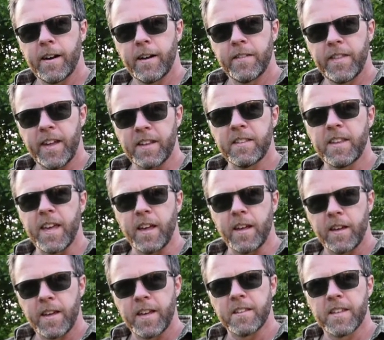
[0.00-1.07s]
That's it,
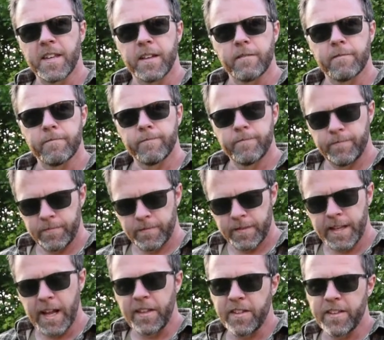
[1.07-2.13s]
it's in.
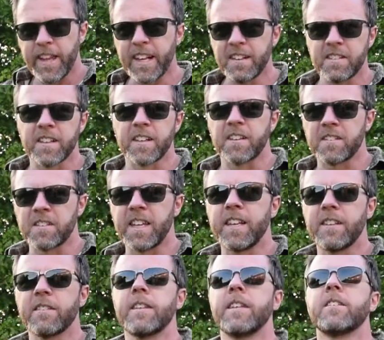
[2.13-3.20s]
Now the next thing that
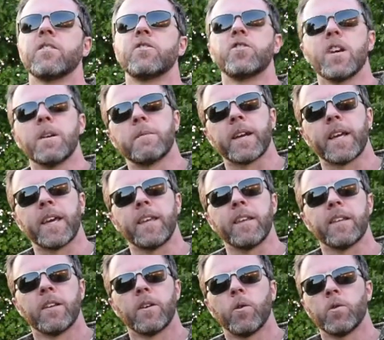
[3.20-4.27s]
seeds need to germinate,
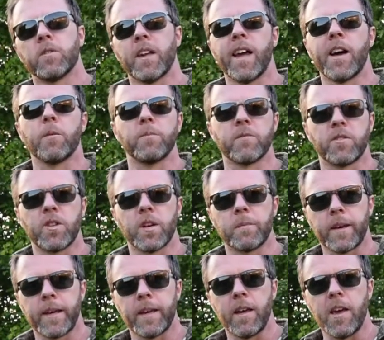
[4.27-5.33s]
and to help them to
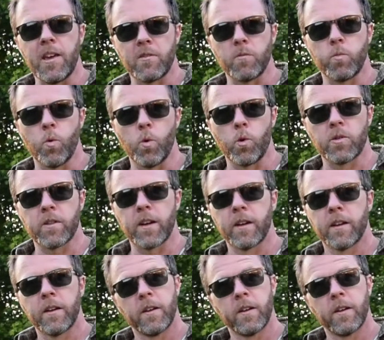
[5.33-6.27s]
germinate, is water.